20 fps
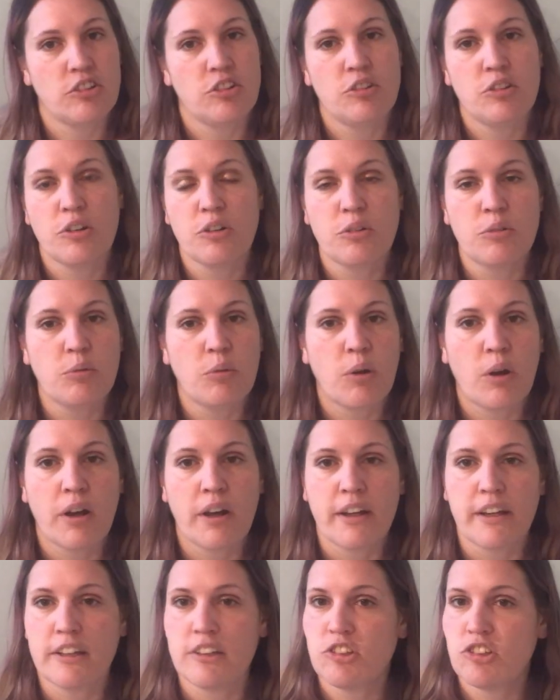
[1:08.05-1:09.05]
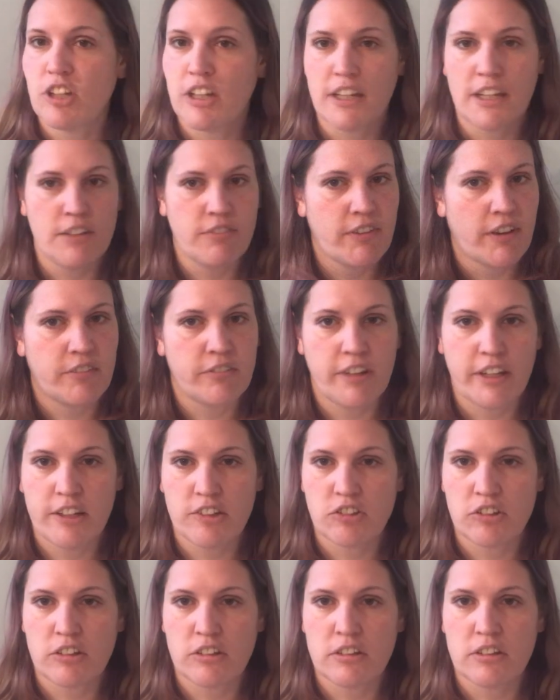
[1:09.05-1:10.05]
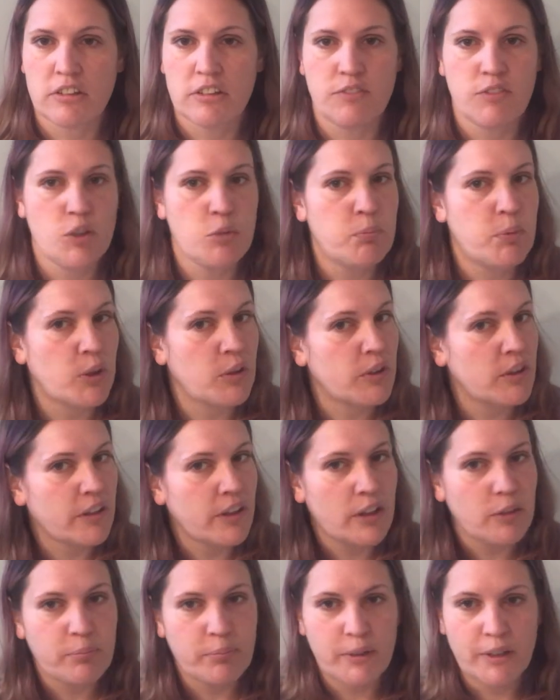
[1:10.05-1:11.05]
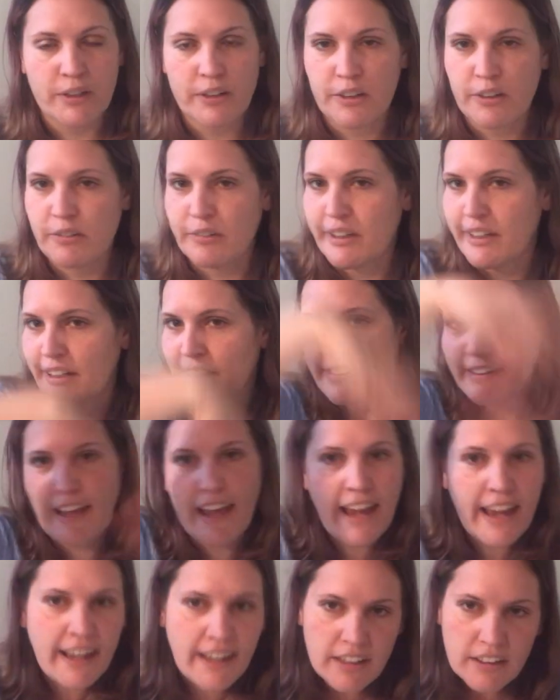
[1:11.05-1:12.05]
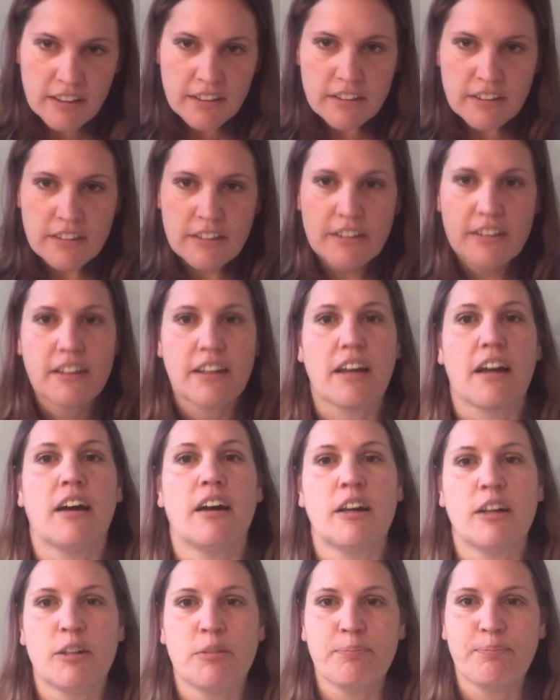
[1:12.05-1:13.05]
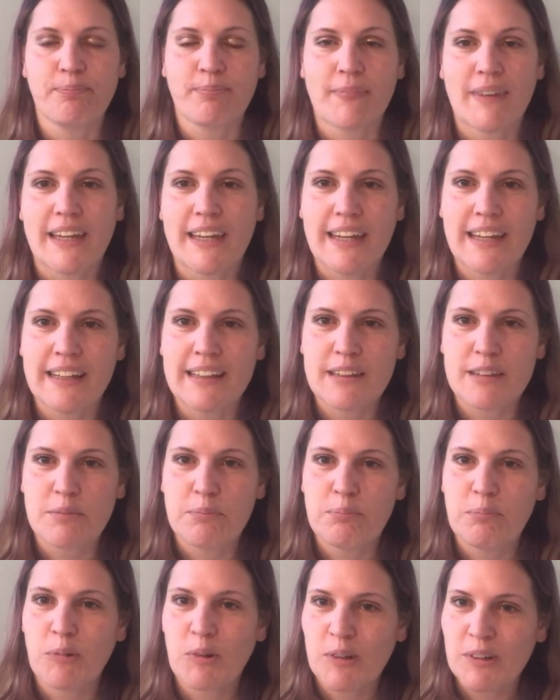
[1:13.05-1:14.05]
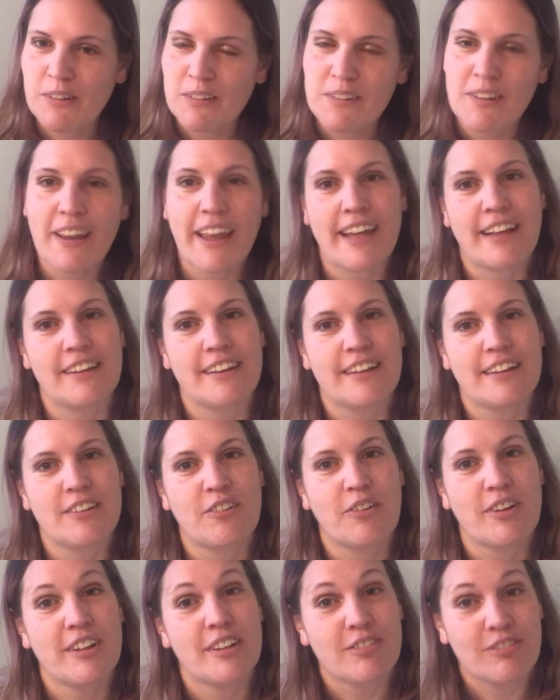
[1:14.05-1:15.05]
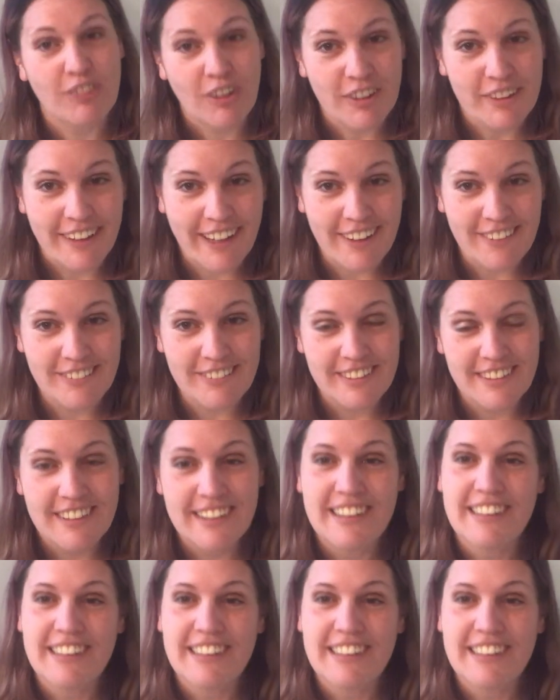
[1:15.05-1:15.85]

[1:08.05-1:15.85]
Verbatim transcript: You don't want a shaky foundation because if you build it up, you know, in a day, um, it's more than likely going to fall down.